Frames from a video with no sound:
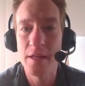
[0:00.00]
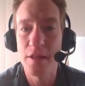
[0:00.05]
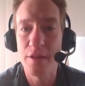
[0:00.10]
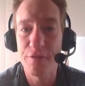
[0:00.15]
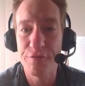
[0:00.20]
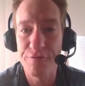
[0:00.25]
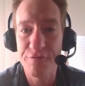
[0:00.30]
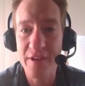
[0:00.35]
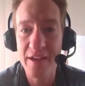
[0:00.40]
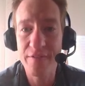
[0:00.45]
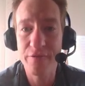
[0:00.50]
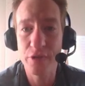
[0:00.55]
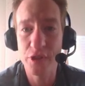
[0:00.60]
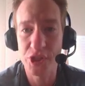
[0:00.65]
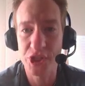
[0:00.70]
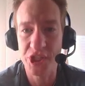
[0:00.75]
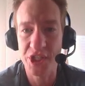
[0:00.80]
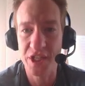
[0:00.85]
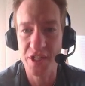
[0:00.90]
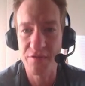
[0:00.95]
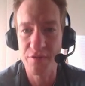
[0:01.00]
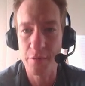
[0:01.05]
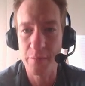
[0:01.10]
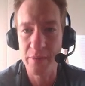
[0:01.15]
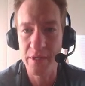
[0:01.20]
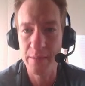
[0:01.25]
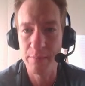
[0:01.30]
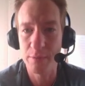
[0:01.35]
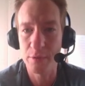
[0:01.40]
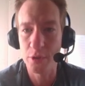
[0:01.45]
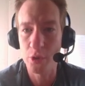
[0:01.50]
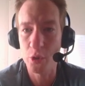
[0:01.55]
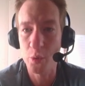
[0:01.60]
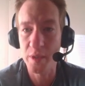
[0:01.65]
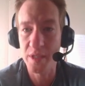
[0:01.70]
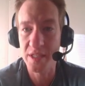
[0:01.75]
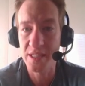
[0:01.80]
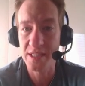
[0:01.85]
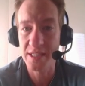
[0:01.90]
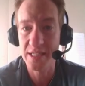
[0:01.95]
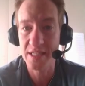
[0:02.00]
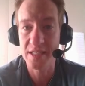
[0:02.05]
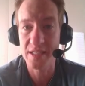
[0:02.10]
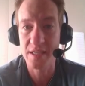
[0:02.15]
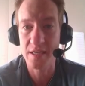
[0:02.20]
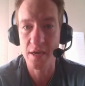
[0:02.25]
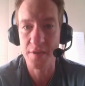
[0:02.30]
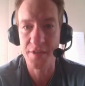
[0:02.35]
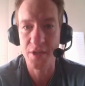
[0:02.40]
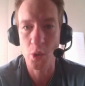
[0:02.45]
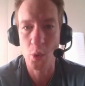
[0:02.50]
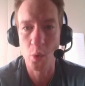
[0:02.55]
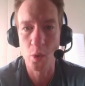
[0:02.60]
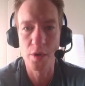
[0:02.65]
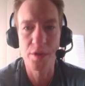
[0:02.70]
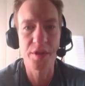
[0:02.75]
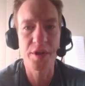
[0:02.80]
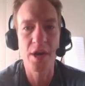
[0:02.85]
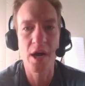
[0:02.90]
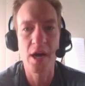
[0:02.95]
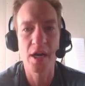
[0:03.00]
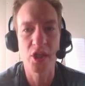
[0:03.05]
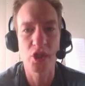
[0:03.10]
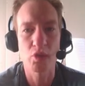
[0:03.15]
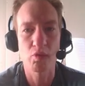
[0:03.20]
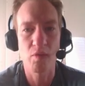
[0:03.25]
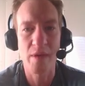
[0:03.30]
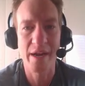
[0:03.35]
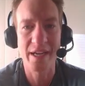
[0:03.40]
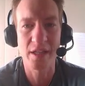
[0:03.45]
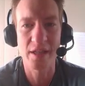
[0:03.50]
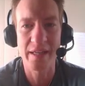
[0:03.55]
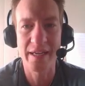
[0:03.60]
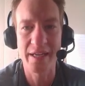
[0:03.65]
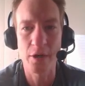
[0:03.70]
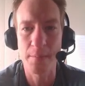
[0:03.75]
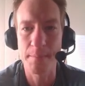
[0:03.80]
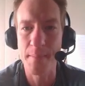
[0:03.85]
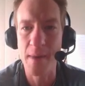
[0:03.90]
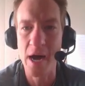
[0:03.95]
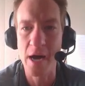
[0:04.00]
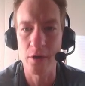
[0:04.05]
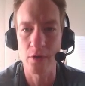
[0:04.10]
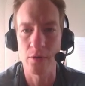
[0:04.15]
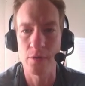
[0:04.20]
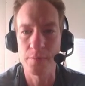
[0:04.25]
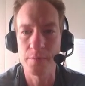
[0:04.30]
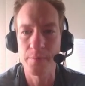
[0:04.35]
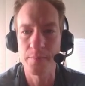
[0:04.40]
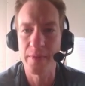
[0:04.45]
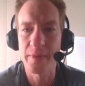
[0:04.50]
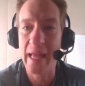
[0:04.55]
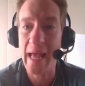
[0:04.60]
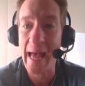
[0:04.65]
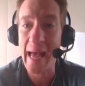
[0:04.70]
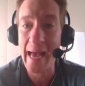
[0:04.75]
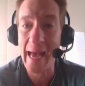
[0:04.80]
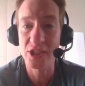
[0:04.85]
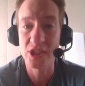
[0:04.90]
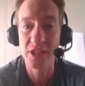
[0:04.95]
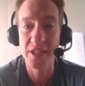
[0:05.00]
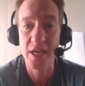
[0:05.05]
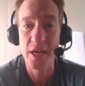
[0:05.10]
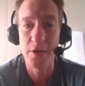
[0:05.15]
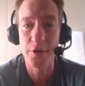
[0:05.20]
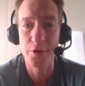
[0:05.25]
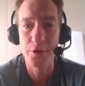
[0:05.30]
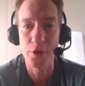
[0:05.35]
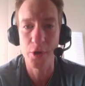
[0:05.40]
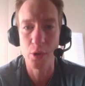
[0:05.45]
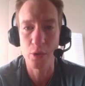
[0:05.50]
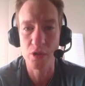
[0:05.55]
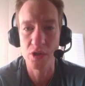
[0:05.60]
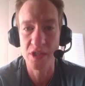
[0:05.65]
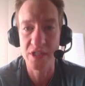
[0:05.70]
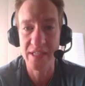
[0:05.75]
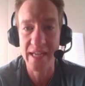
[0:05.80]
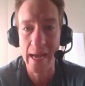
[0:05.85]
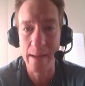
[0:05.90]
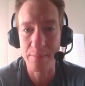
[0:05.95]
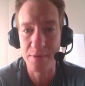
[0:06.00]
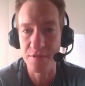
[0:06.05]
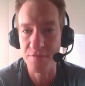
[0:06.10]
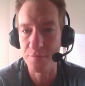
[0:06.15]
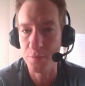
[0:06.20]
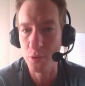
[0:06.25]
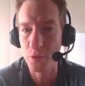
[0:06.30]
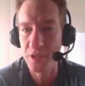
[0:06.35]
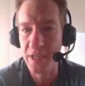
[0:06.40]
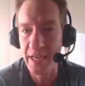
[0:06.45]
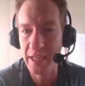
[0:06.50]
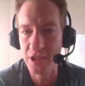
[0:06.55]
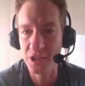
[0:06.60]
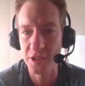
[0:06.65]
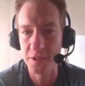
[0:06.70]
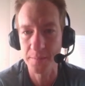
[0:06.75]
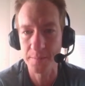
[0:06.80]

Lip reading: The favorite gene of the people who insisted on the orthodox regulator model actually undergoes adaptive mutation,